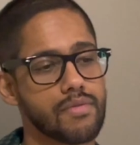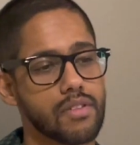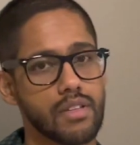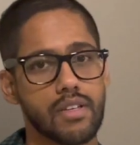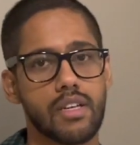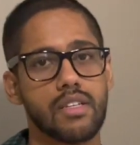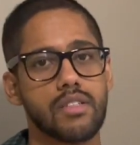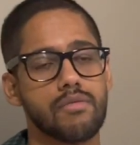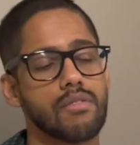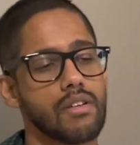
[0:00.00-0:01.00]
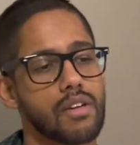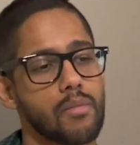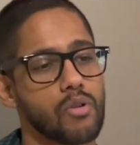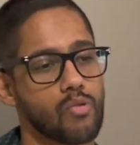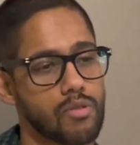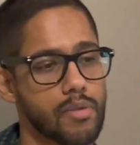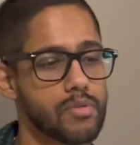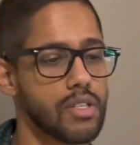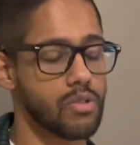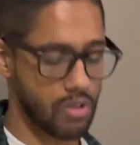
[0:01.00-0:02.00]
and then I did a couple of warm-up
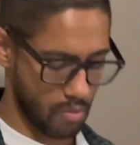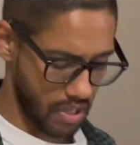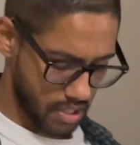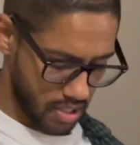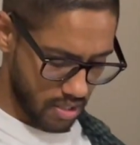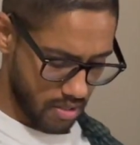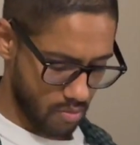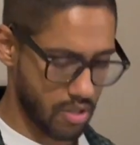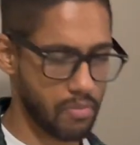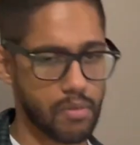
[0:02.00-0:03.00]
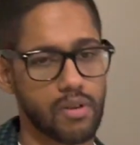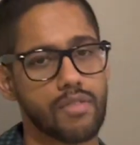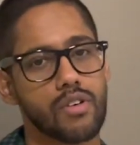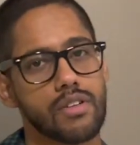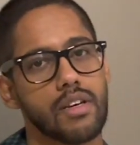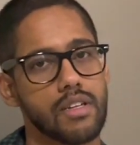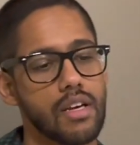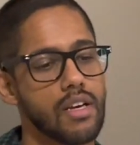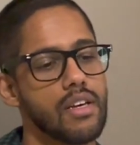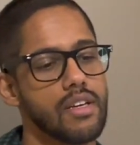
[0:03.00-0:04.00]
sets with the weights with the pump cover. And then
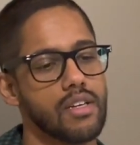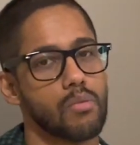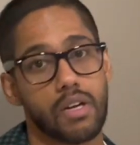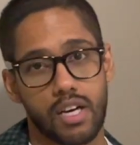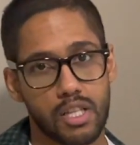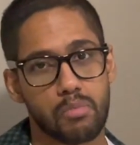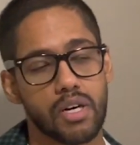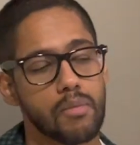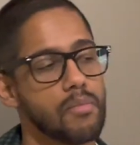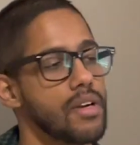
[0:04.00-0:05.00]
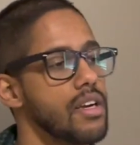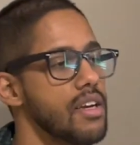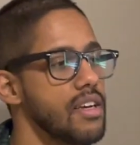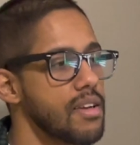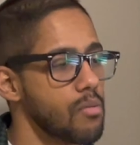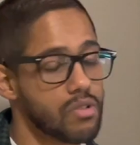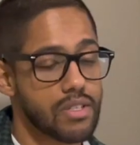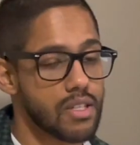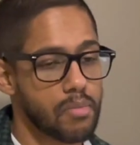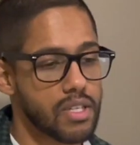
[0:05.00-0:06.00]
when I got the pump,
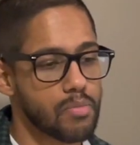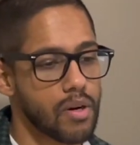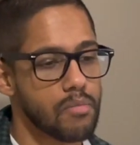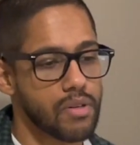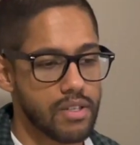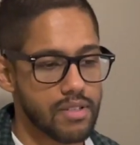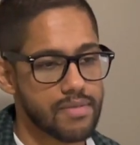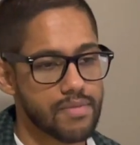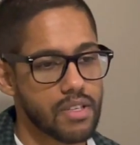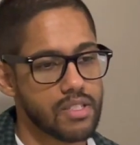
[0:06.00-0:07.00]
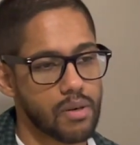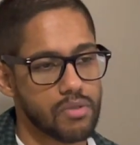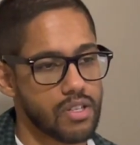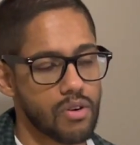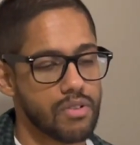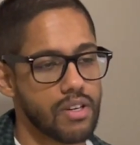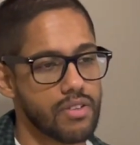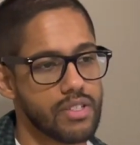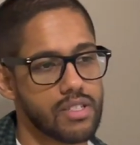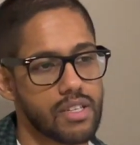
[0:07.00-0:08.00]
wasn't the best pump, but because I wasn't going nearly
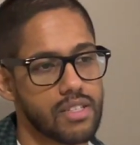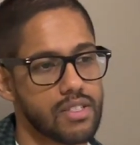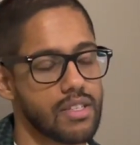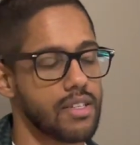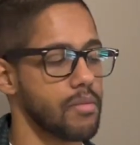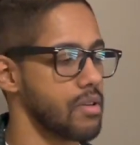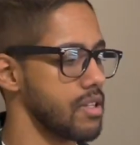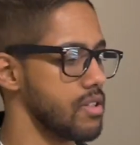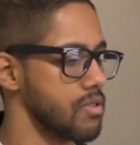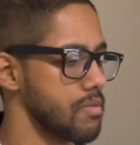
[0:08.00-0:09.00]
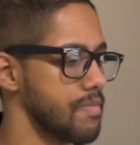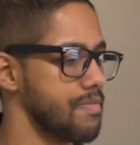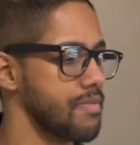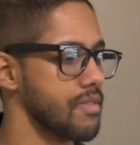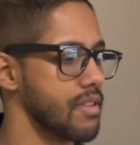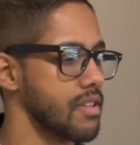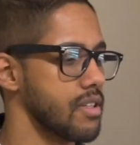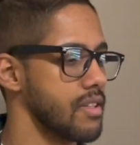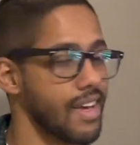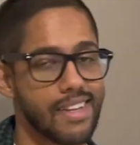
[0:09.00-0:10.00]
as intense as I typically do,
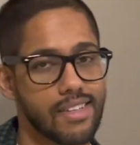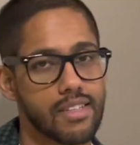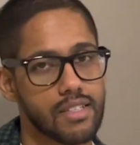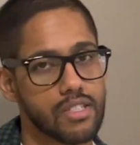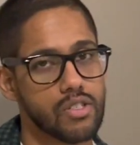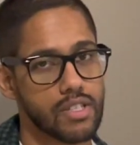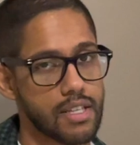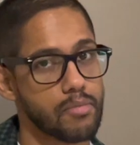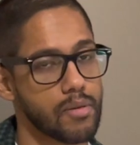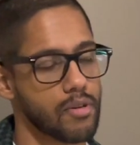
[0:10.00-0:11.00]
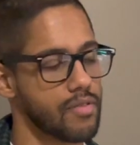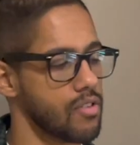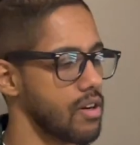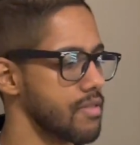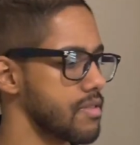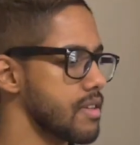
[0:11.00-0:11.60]
then you take the pump cover off.